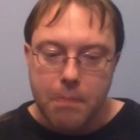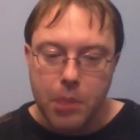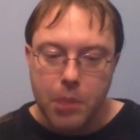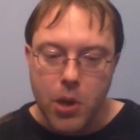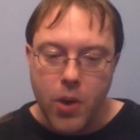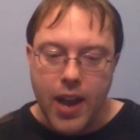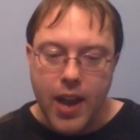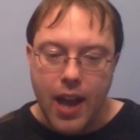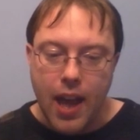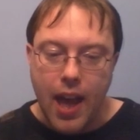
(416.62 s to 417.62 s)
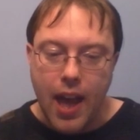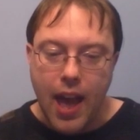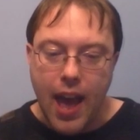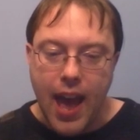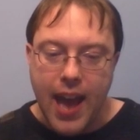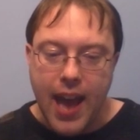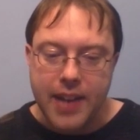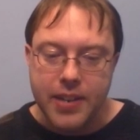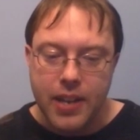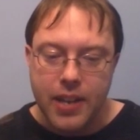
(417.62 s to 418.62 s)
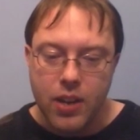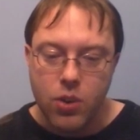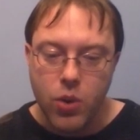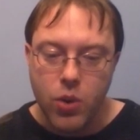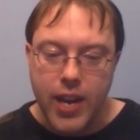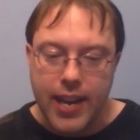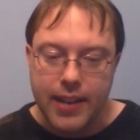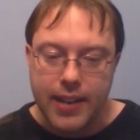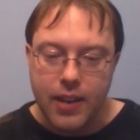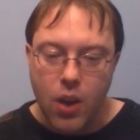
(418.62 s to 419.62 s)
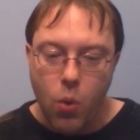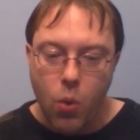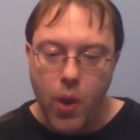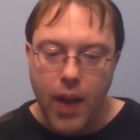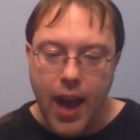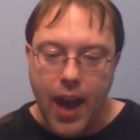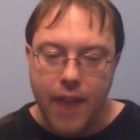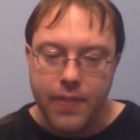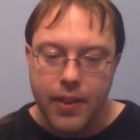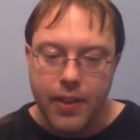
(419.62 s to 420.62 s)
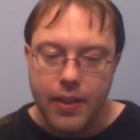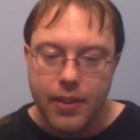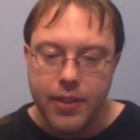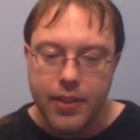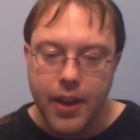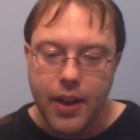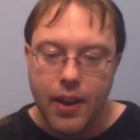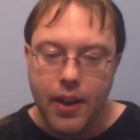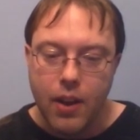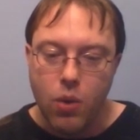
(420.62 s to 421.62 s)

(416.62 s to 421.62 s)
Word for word: Blue and green will have the